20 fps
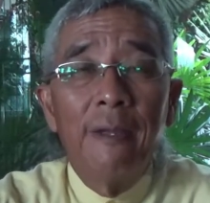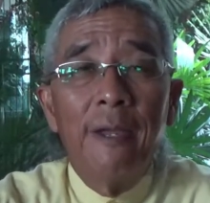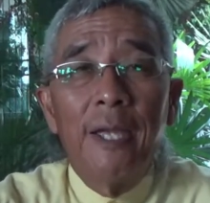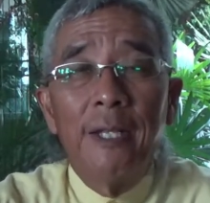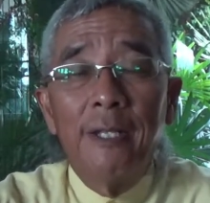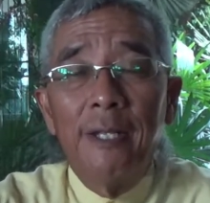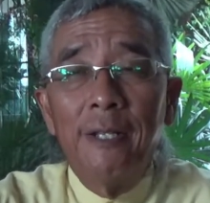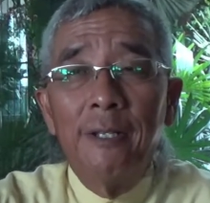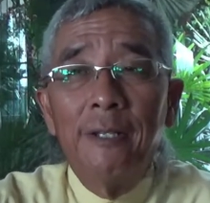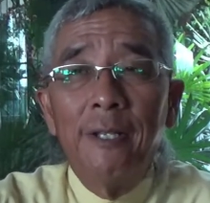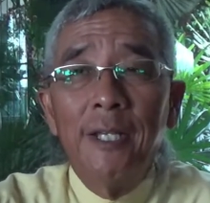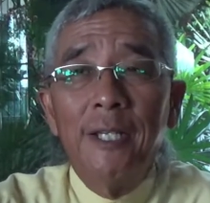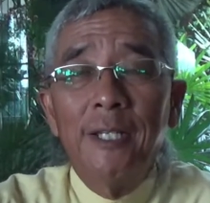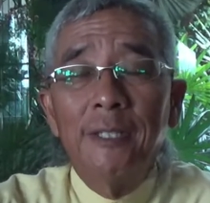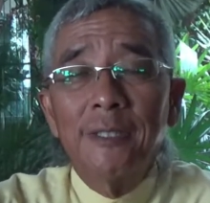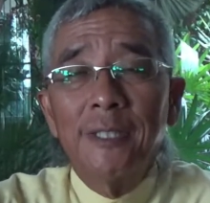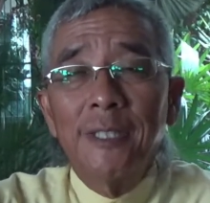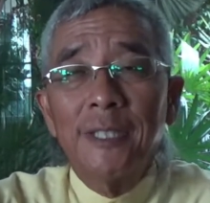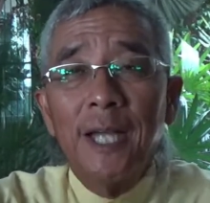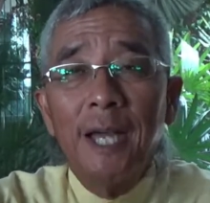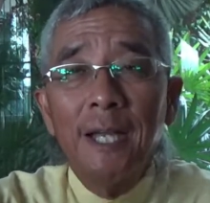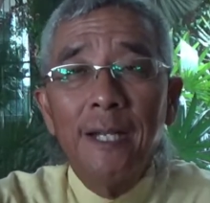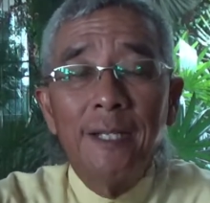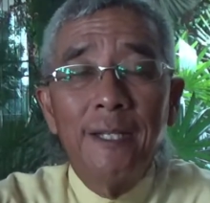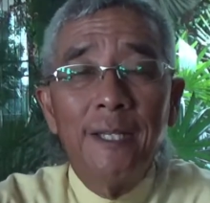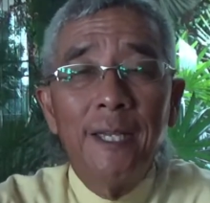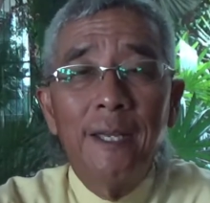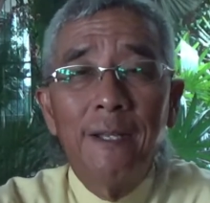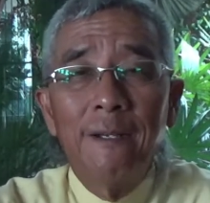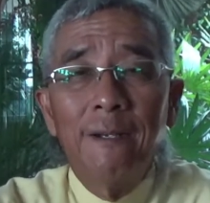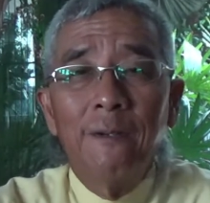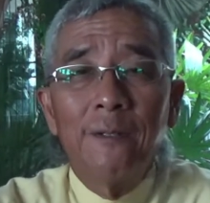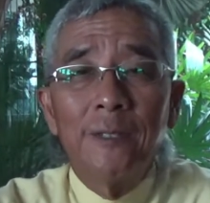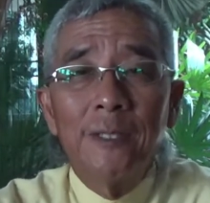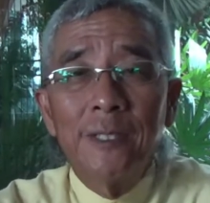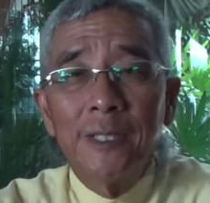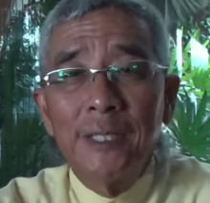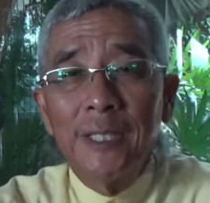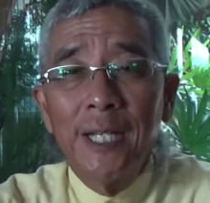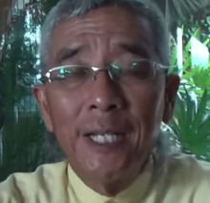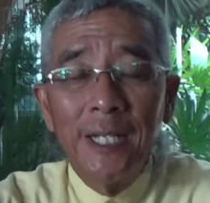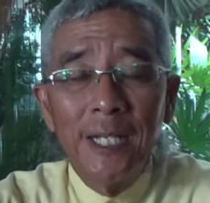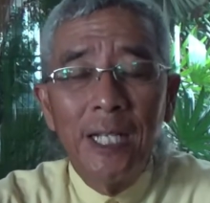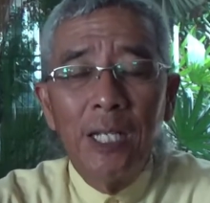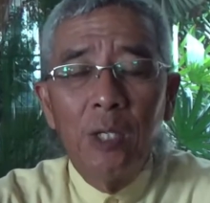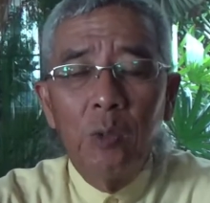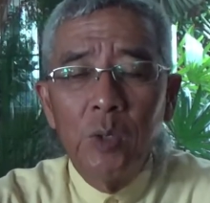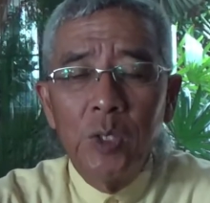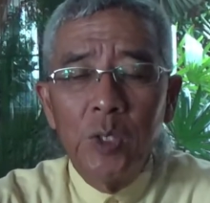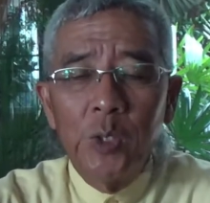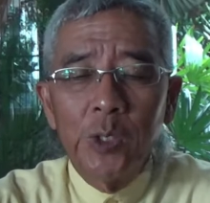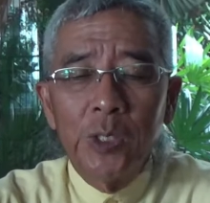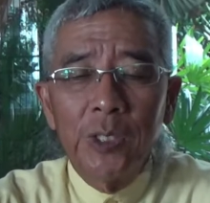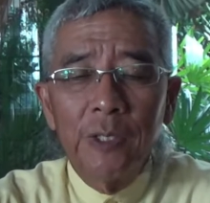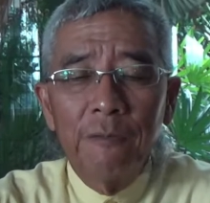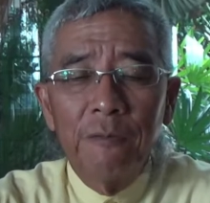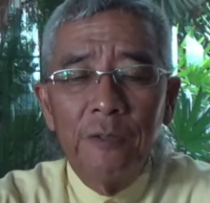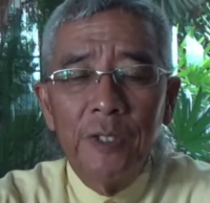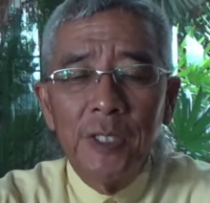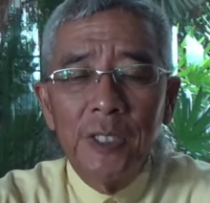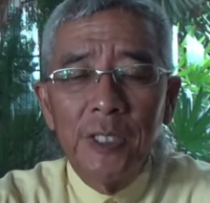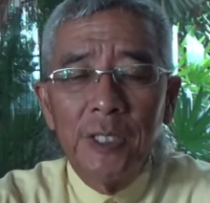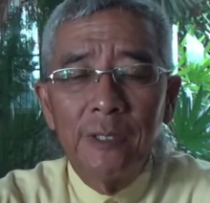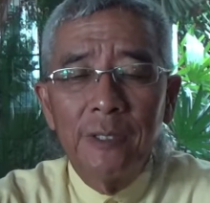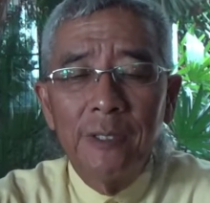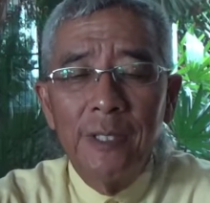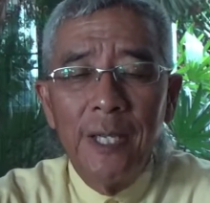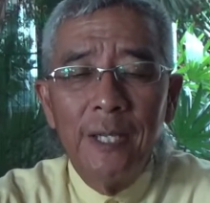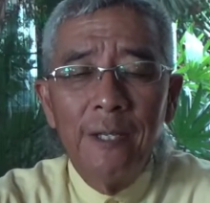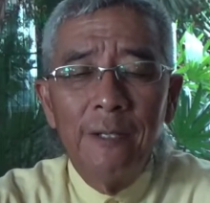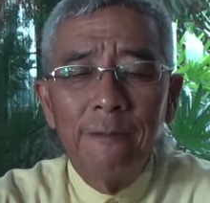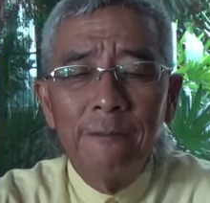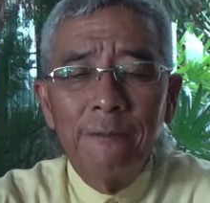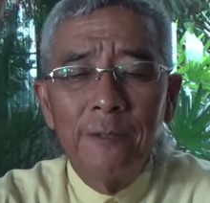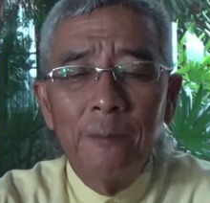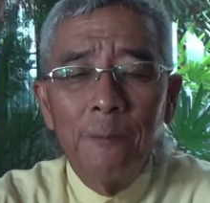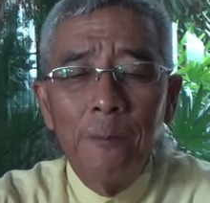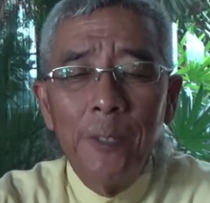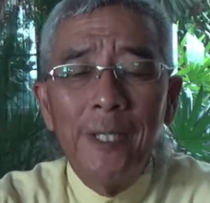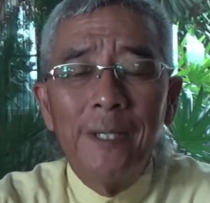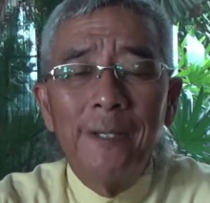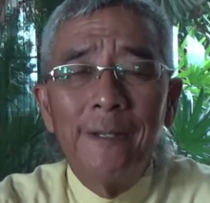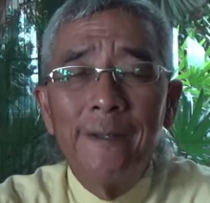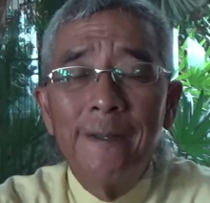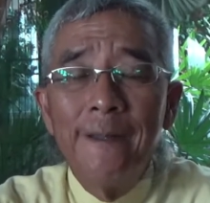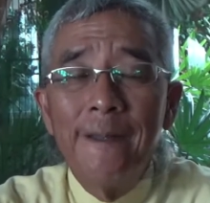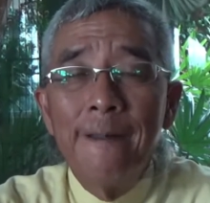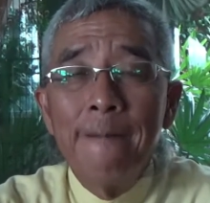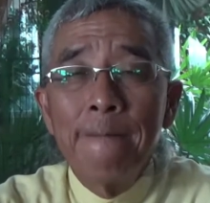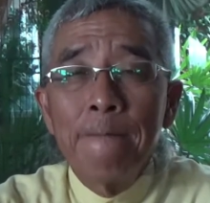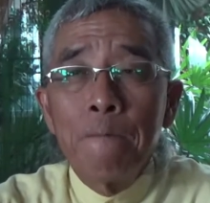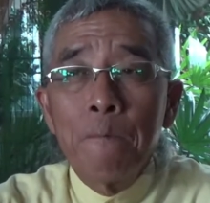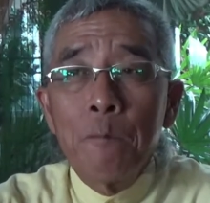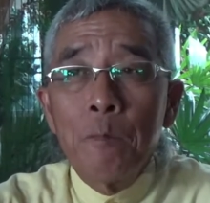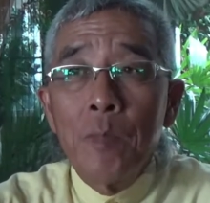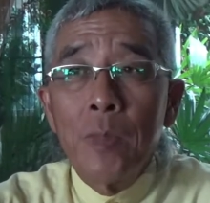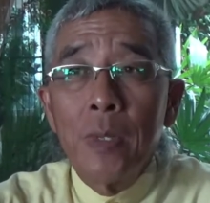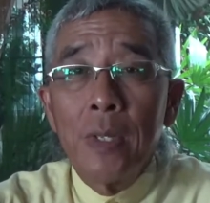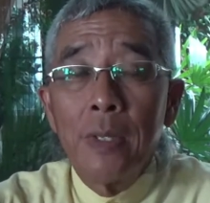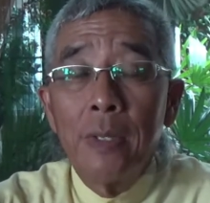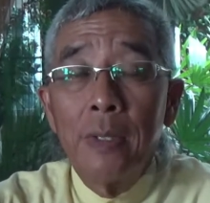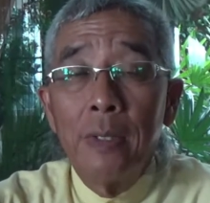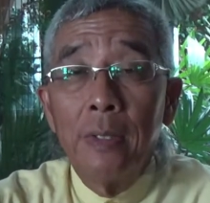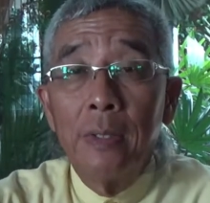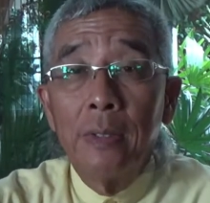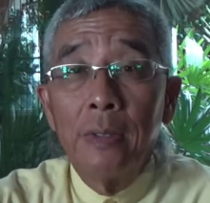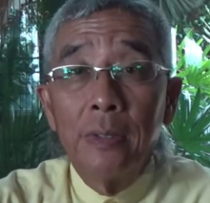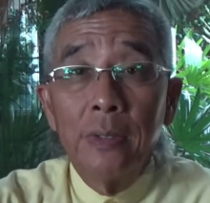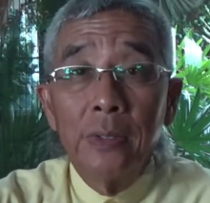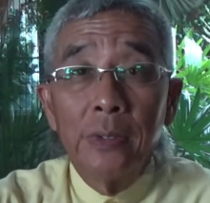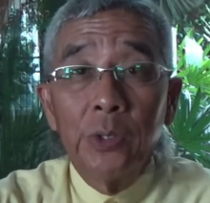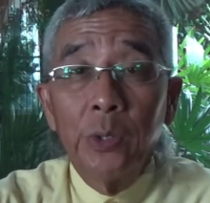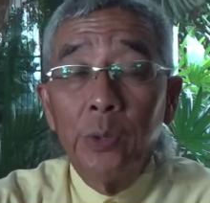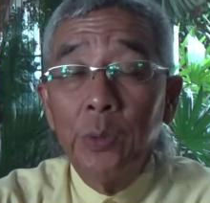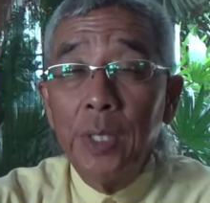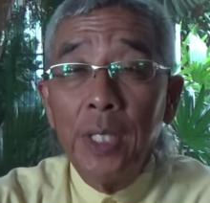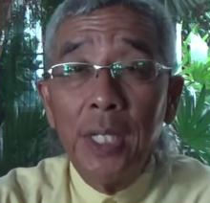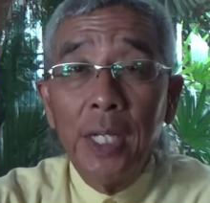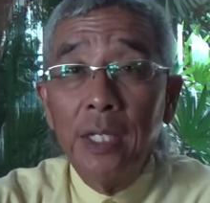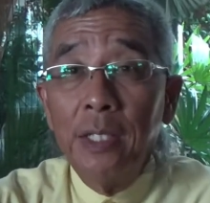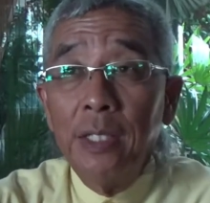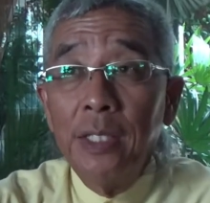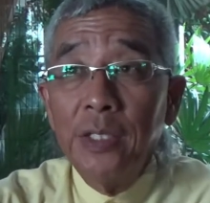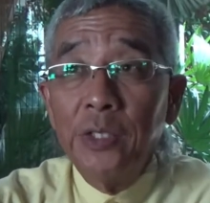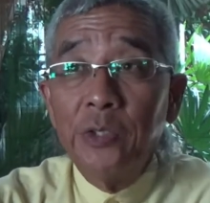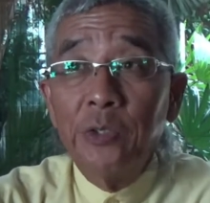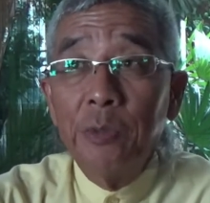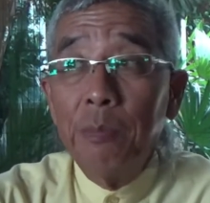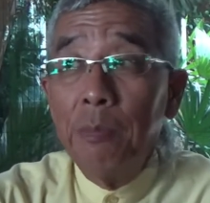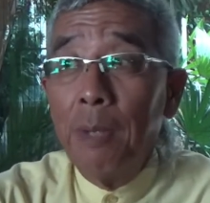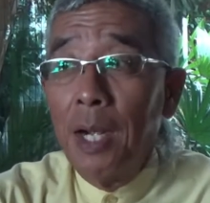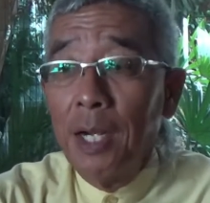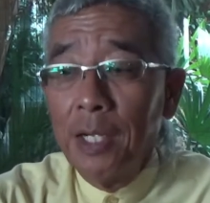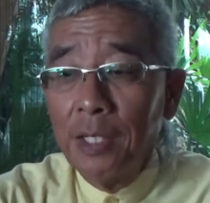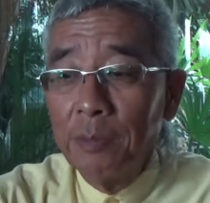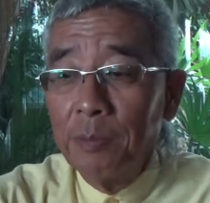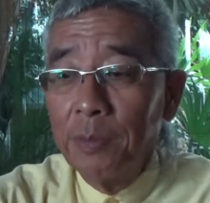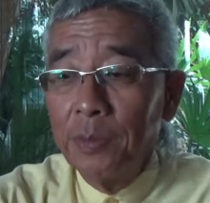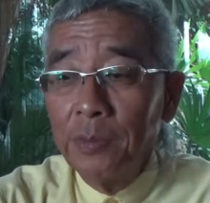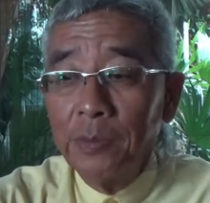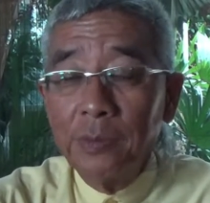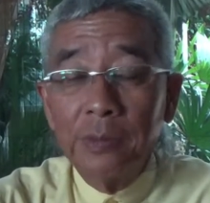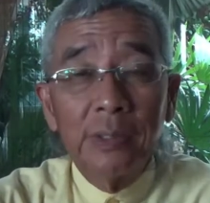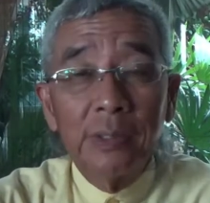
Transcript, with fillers: and then they could start again on Sunday, which was the first day of the week. So it had this remarkable